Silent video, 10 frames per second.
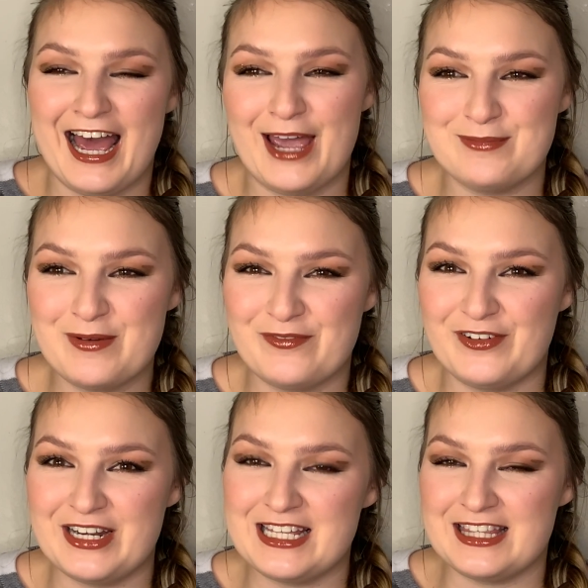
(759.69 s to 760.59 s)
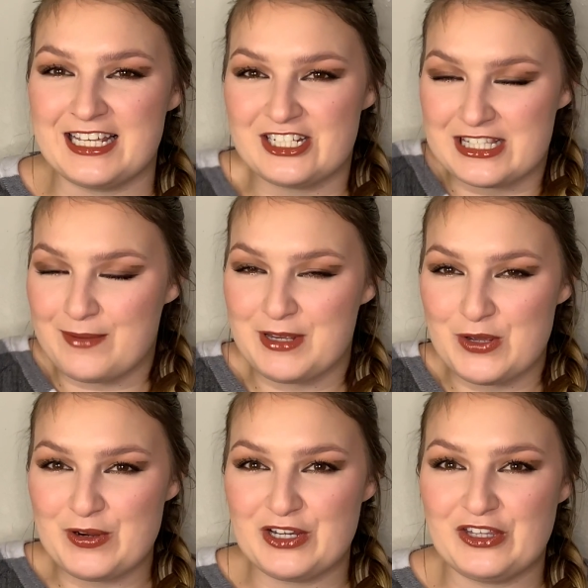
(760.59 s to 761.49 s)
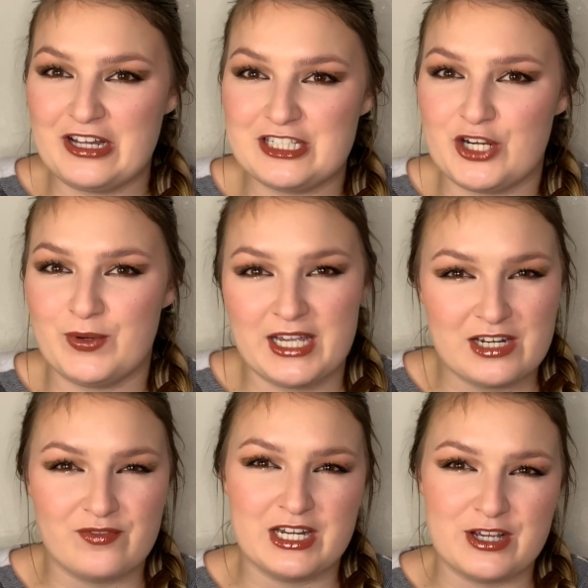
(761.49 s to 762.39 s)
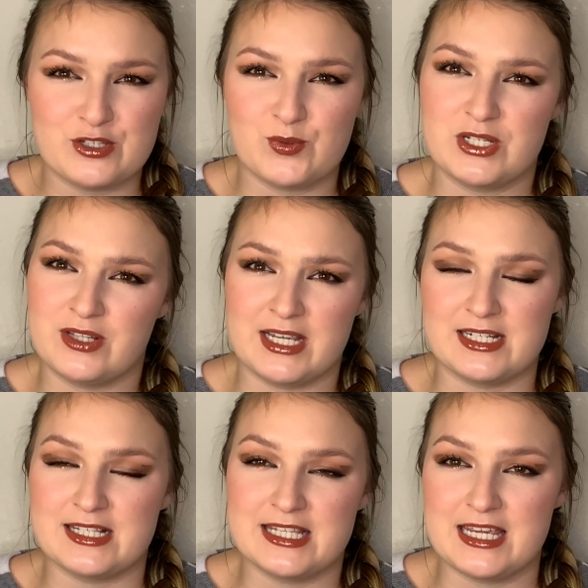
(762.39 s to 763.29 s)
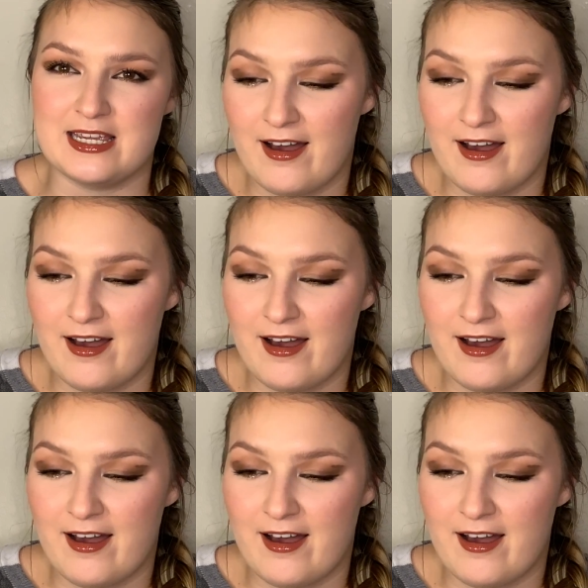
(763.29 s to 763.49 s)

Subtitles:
I'm up for anything. Just let me know what your thoughts are. What kind of videos would you like to see?